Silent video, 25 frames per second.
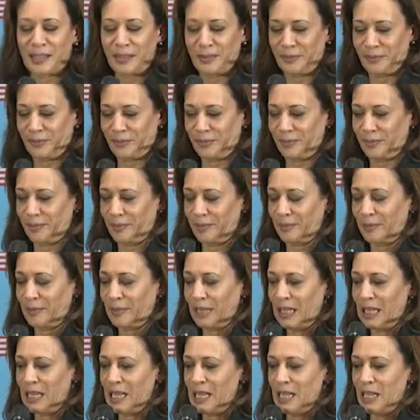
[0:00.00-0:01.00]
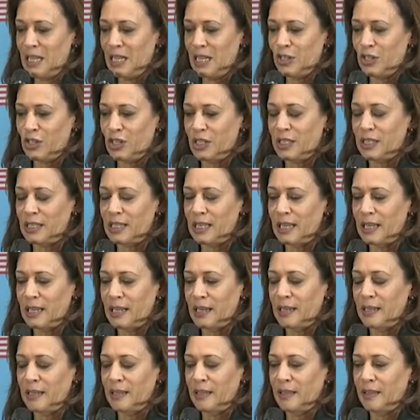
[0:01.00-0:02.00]
it. She
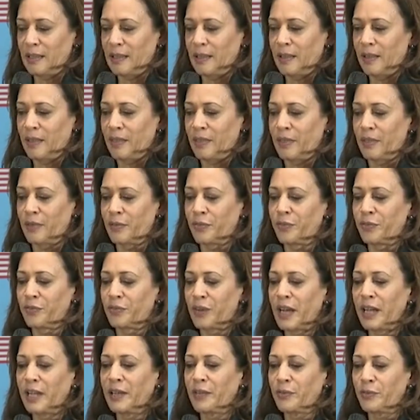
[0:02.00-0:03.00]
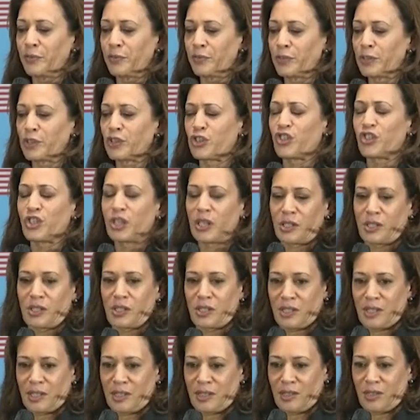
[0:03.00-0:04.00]
said, the fight for
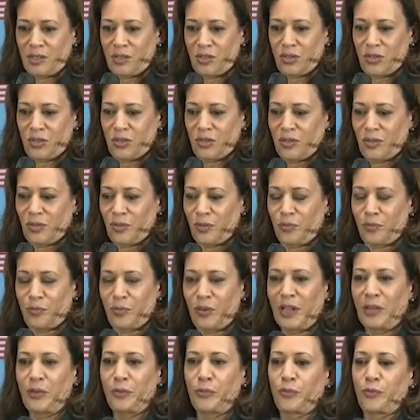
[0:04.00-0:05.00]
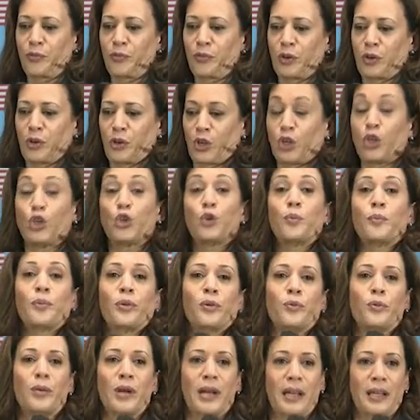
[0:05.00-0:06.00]
justice, the fight for
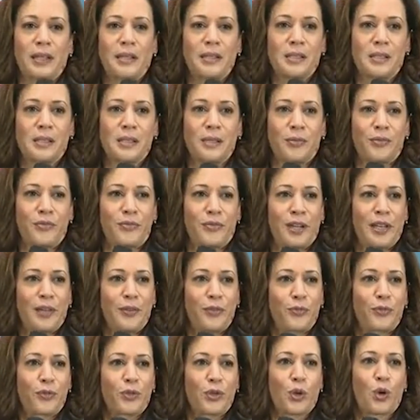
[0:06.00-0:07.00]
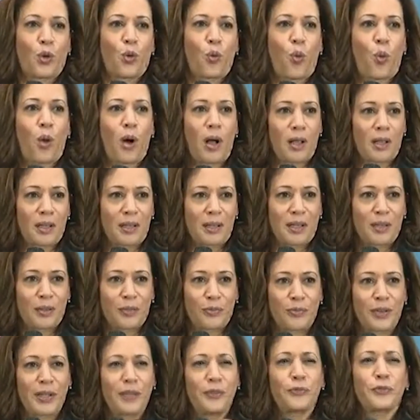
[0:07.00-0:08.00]
human rights, the fight for equality, the
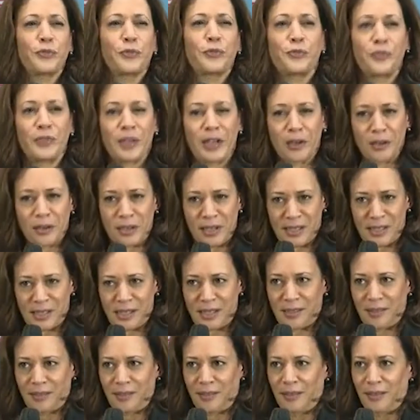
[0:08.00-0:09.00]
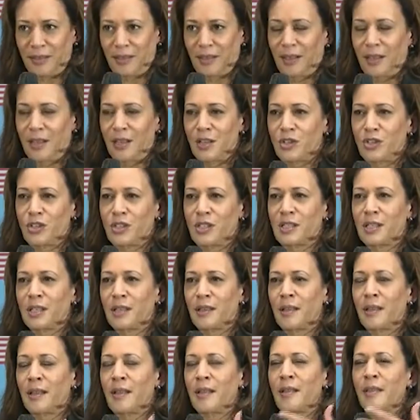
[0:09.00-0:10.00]
fight for fairness, she
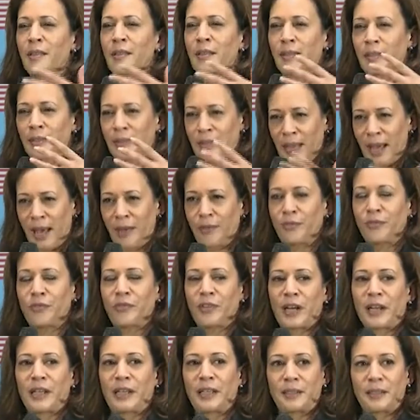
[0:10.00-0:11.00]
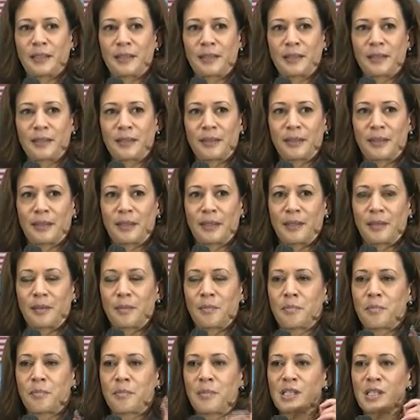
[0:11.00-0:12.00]
said, that fight
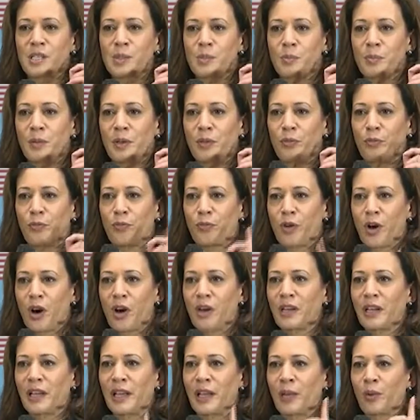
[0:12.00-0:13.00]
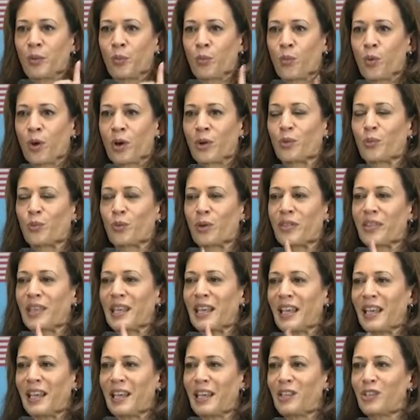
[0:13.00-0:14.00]
must be fought and won with
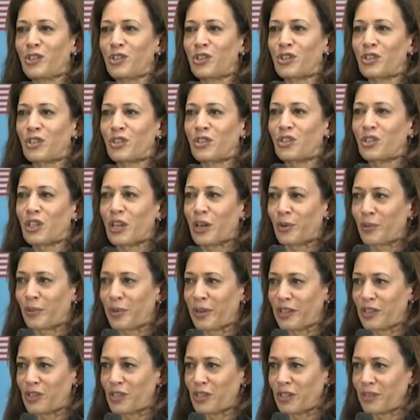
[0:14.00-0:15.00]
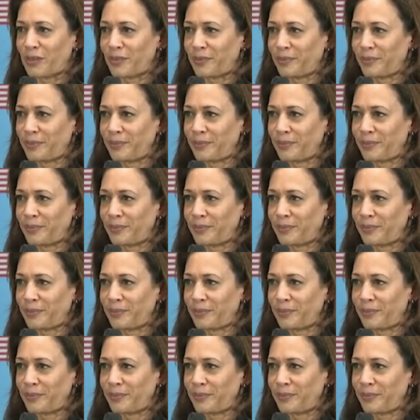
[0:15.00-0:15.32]
each generation.